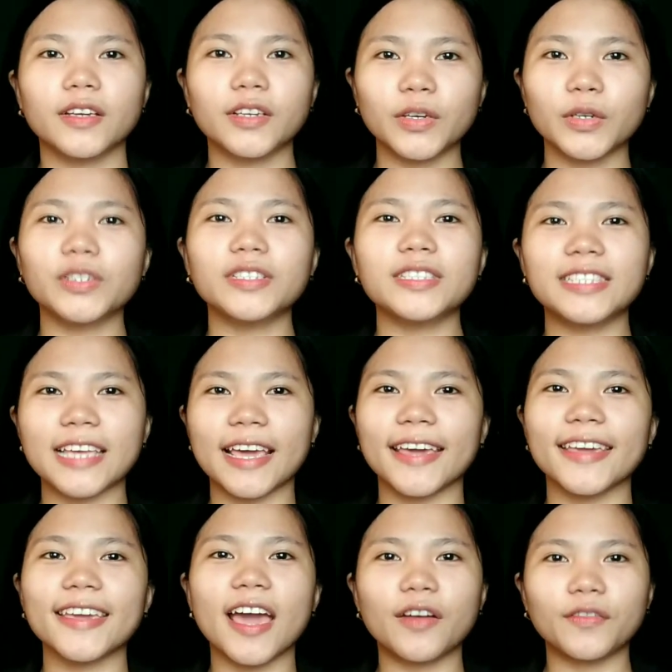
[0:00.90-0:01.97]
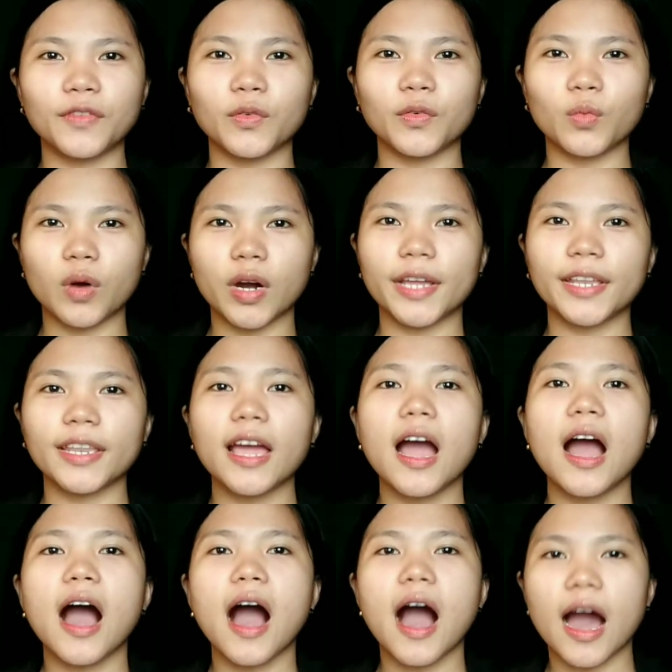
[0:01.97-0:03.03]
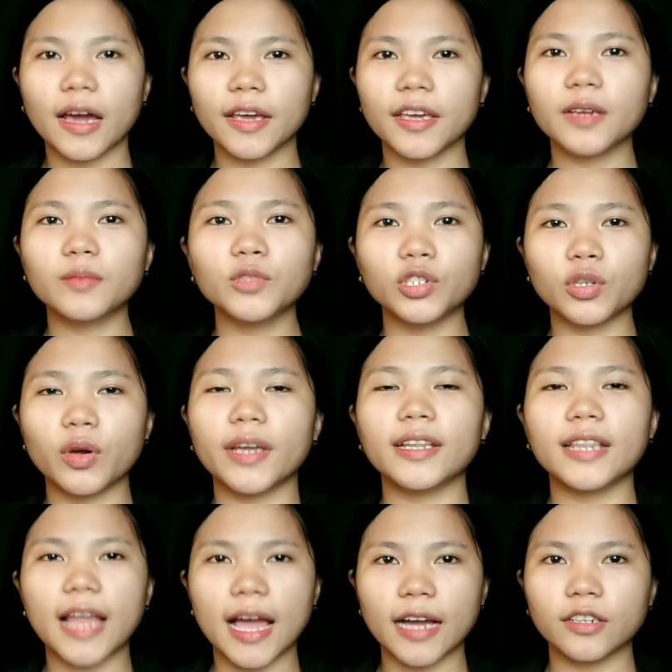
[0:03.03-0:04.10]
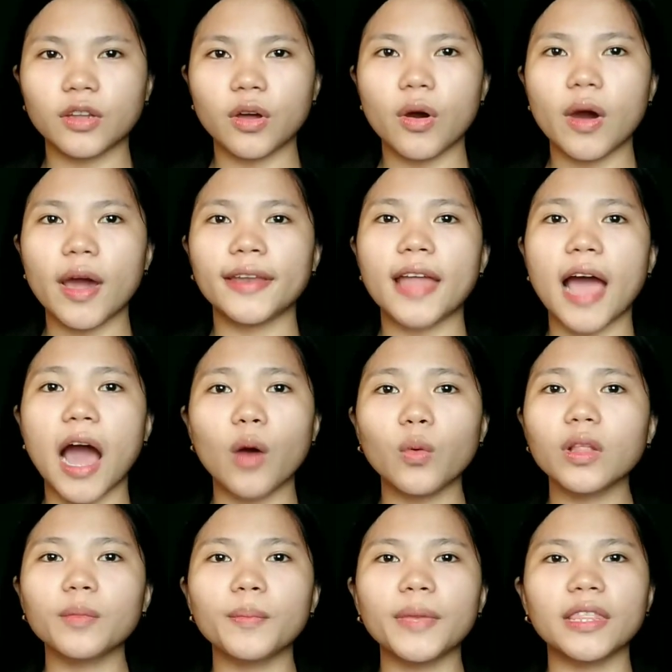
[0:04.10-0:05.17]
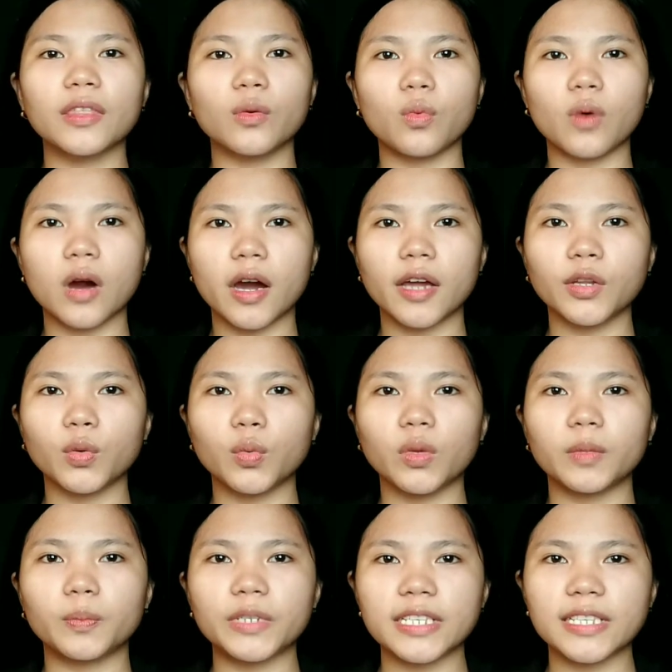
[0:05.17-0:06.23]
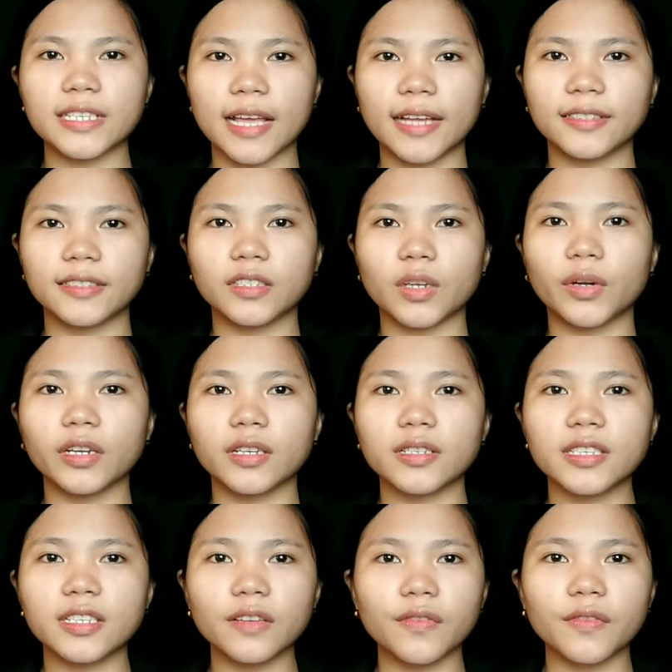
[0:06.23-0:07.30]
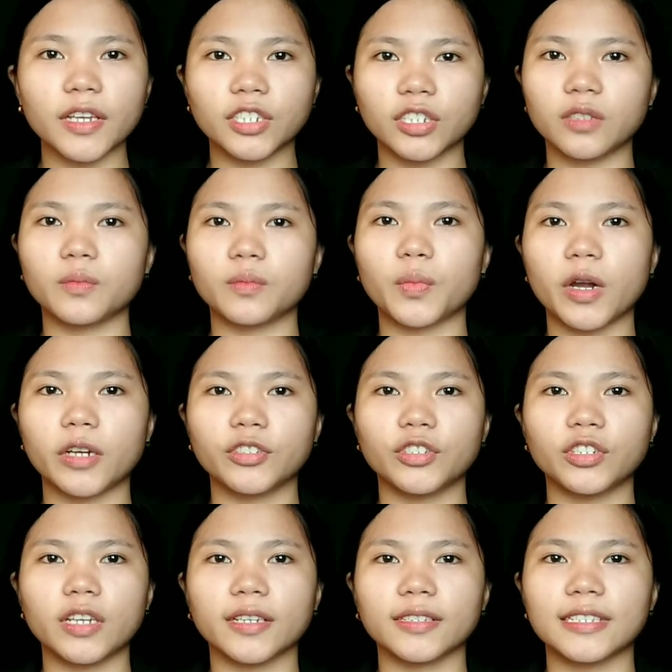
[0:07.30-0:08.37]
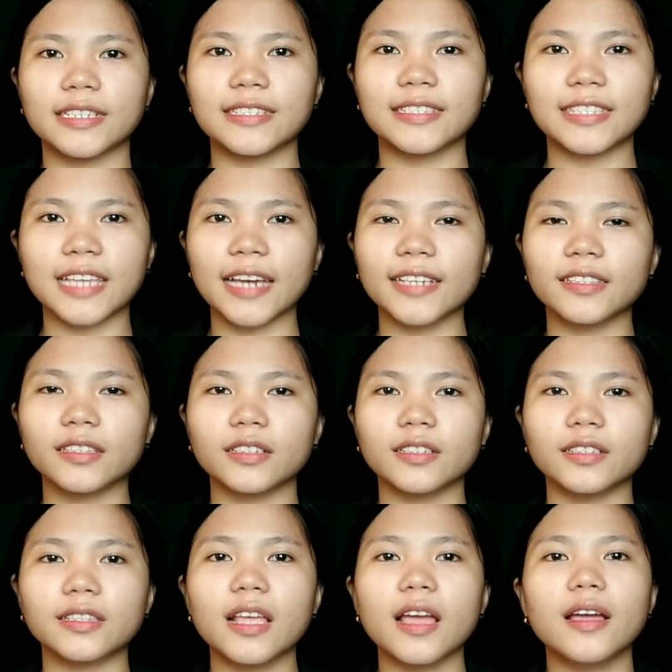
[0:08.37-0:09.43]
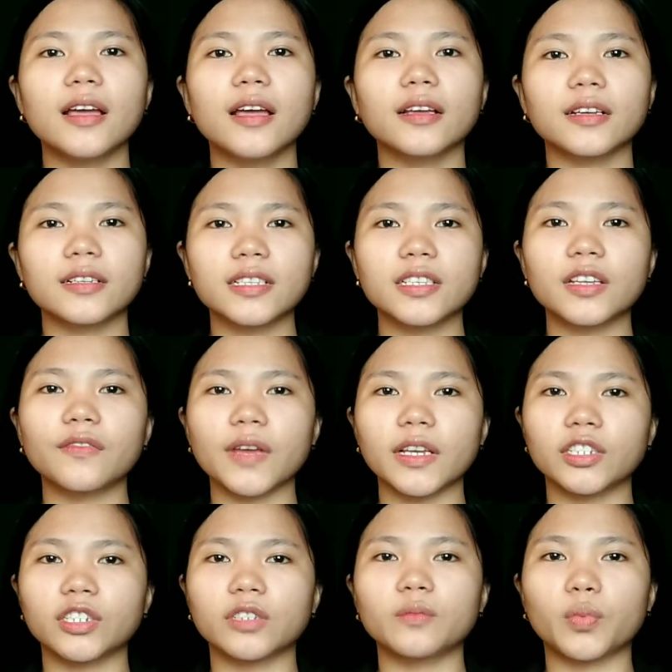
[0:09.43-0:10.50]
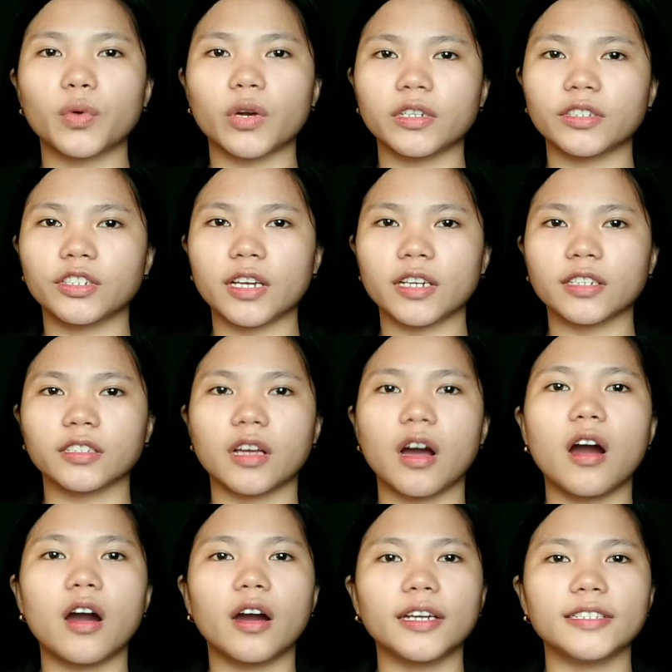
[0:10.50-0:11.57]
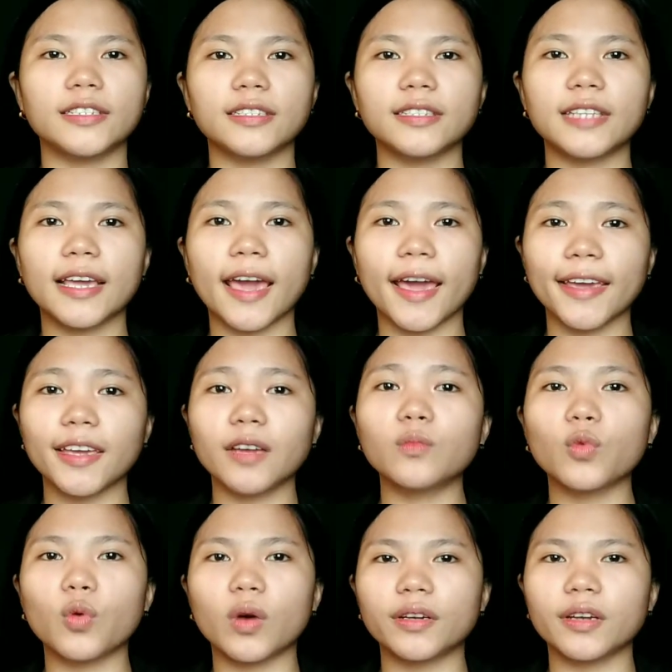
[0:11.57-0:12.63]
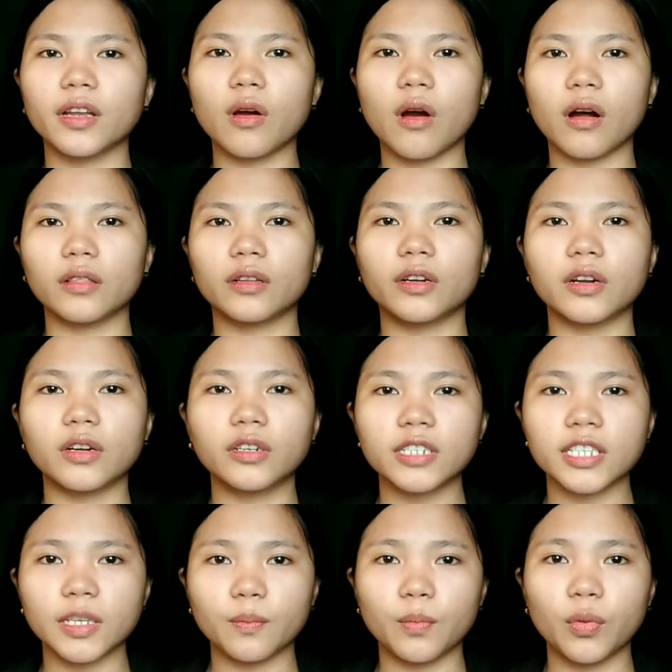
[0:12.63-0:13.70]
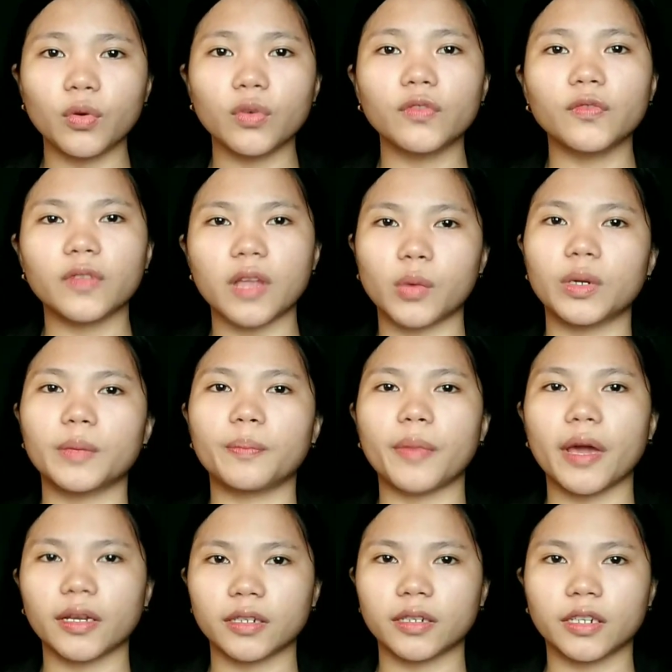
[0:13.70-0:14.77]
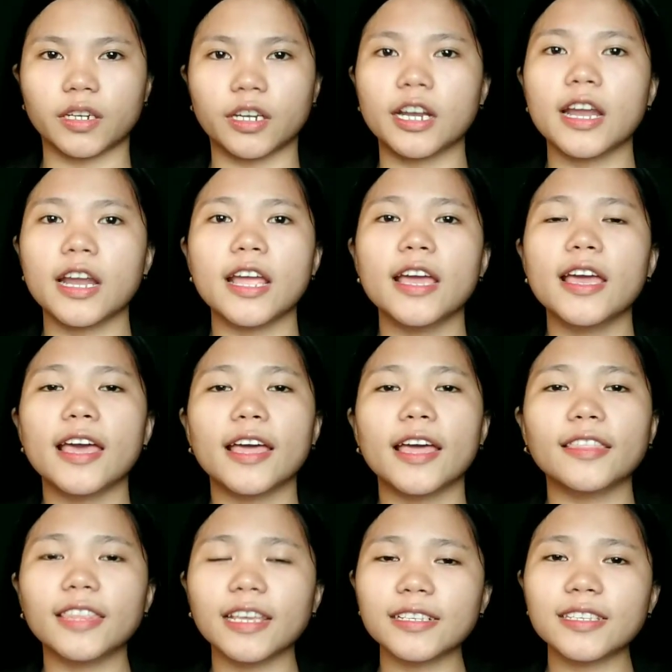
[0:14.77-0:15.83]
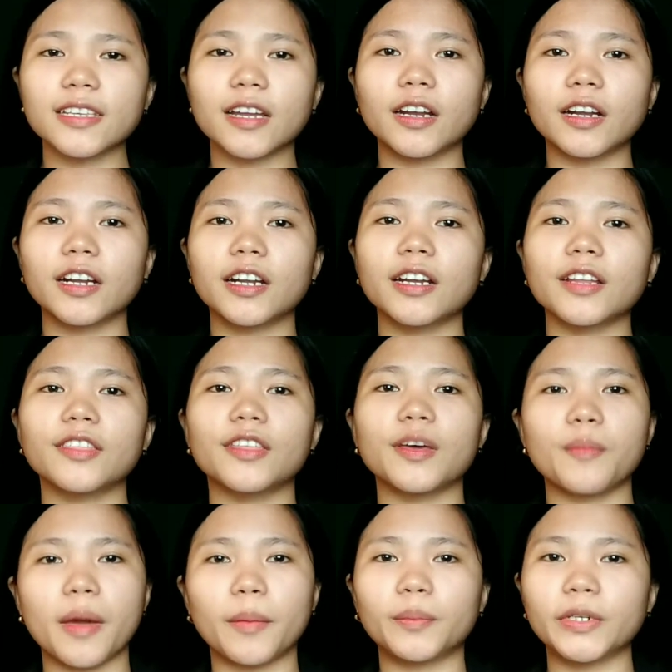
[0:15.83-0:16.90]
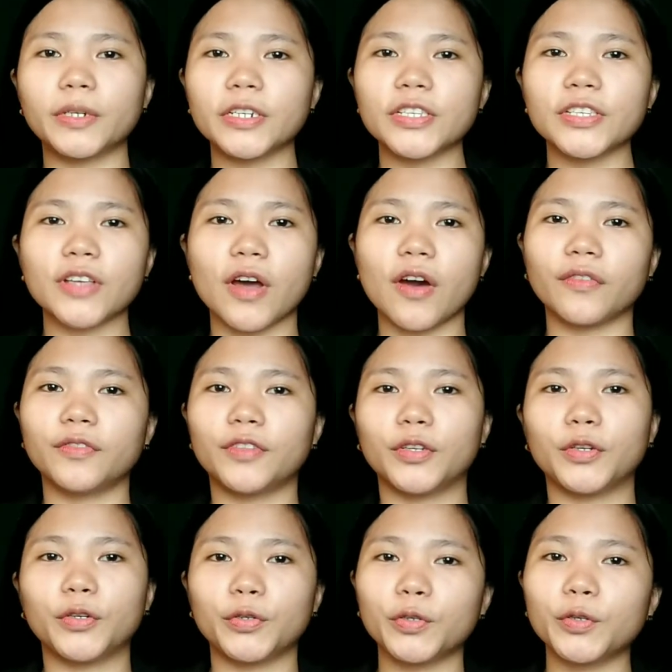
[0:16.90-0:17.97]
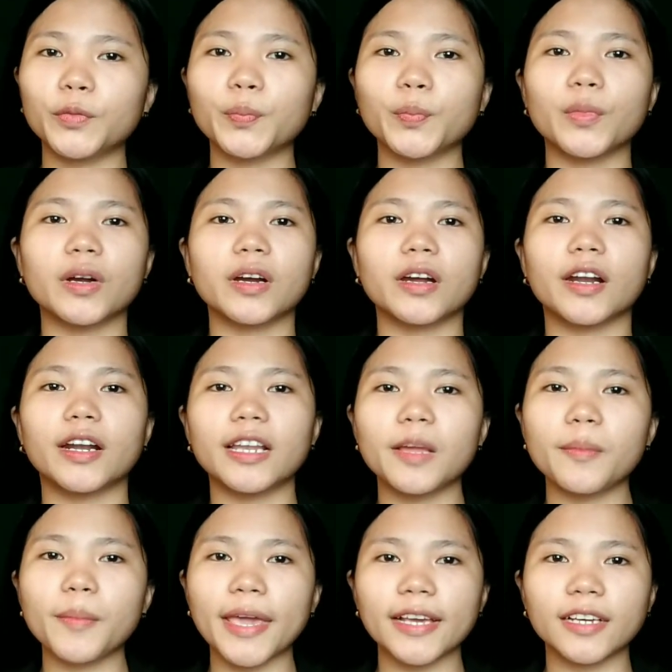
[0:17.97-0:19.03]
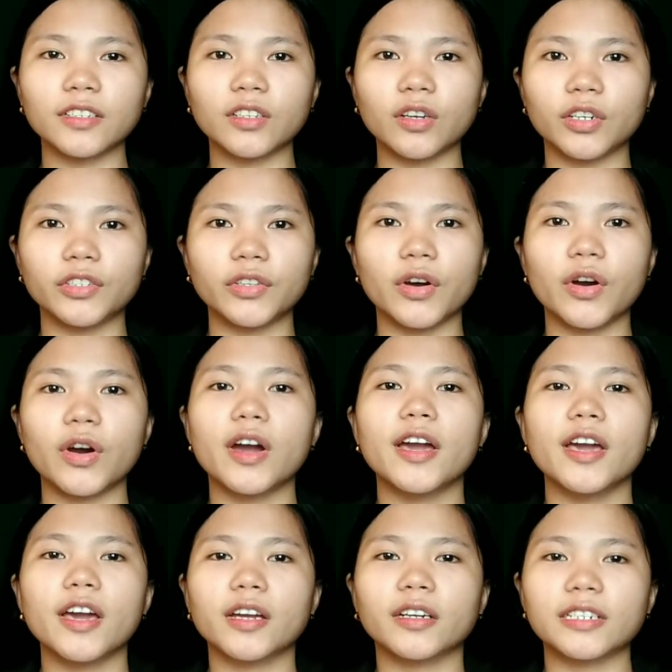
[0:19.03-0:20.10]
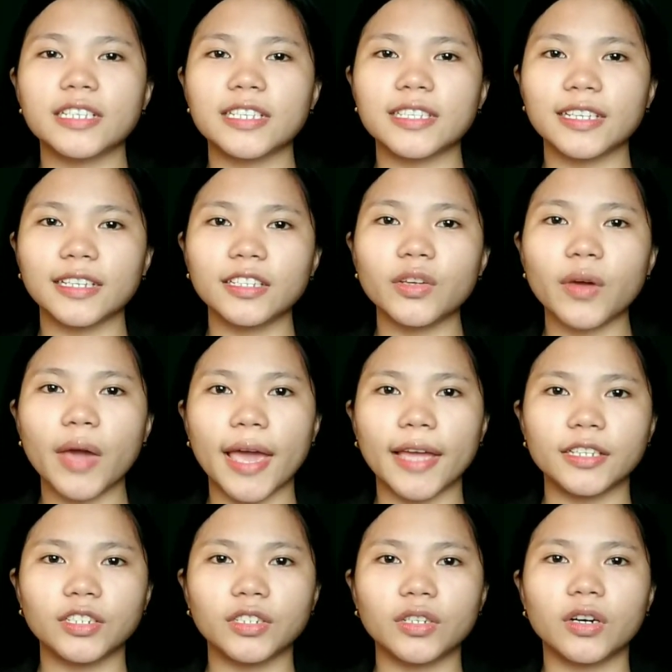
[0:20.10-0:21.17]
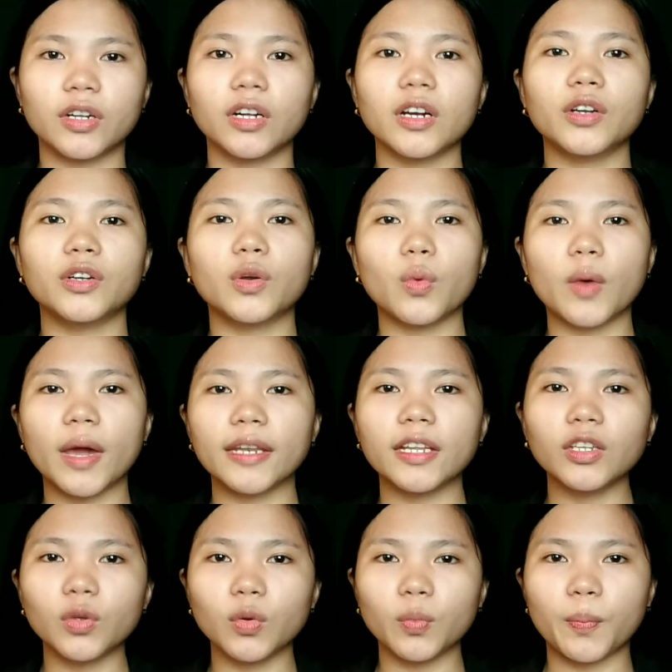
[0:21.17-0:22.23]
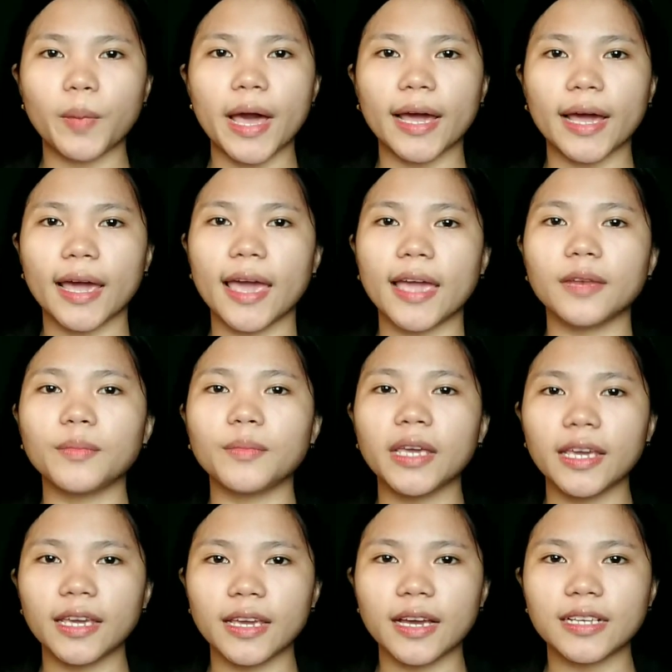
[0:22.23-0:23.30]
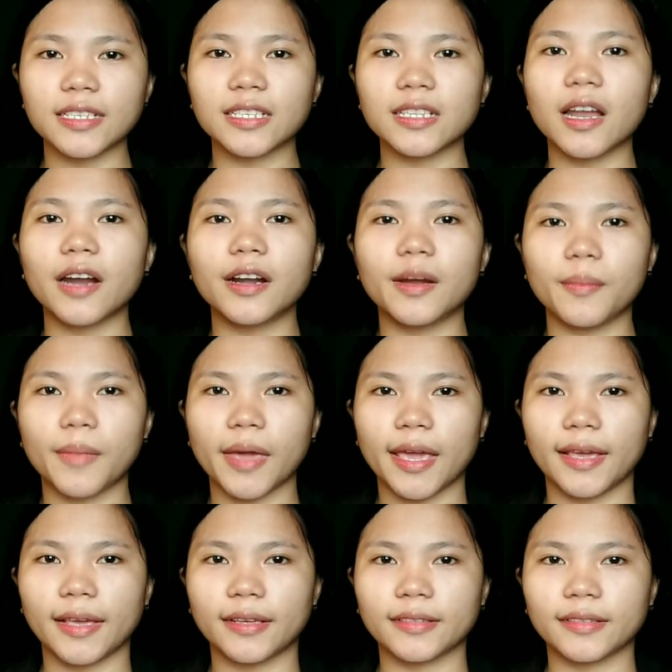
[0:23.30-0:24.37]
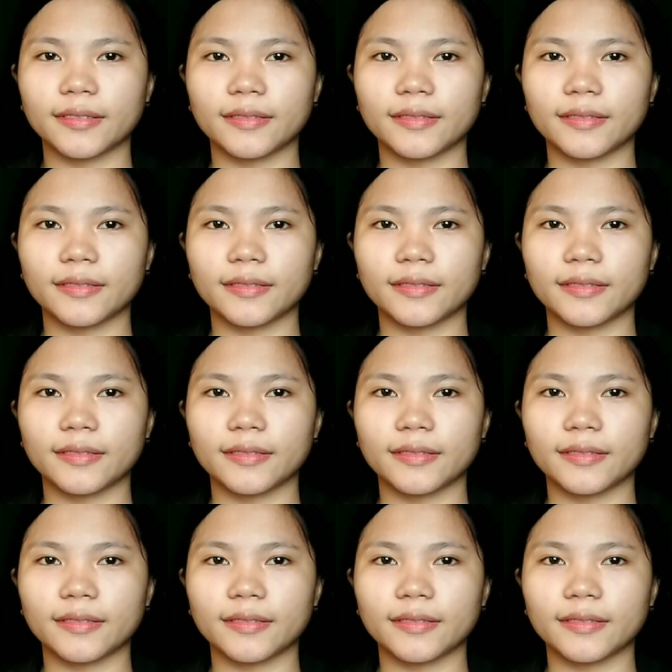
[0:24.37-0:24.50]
Good day, everyone. I am Joan Lagno, and I will be the one who will present our conservation project entitled Conservation Project on Dicaium quadricolor or Cebu flower pecker. And these are the members of the group: Carla May Canono, Christine Eugenio, Rowena Lupac, and Gias Lara May.